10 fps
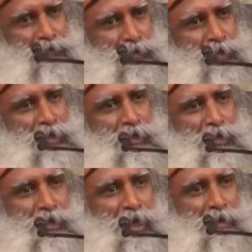you are
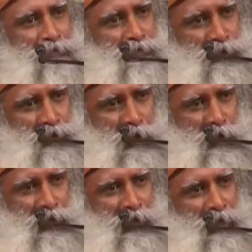seeking a life of
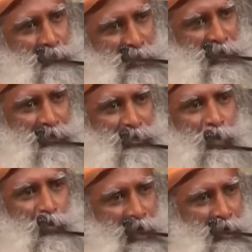joy and peace
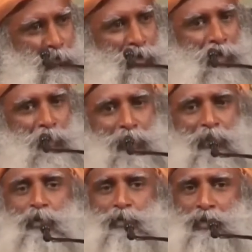and well-being
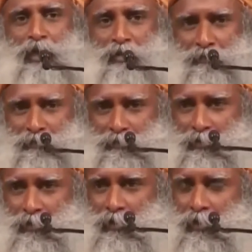within yourself,
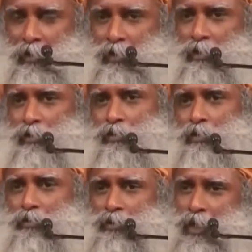
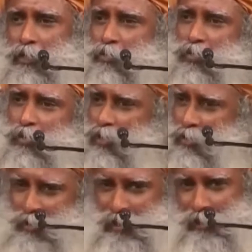don't try to bull
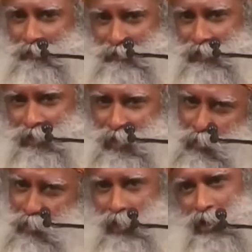yourself in
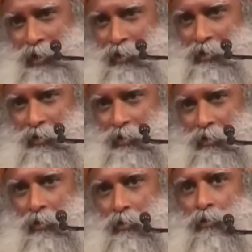some way.
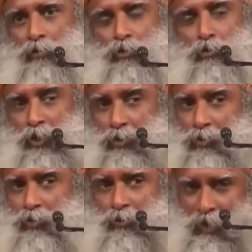You must
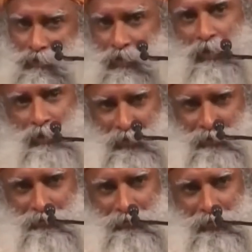do the right thing,
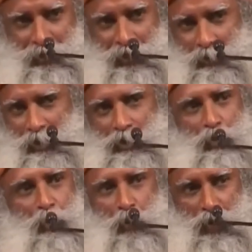otherwise it
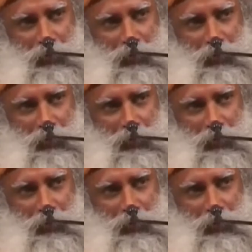won't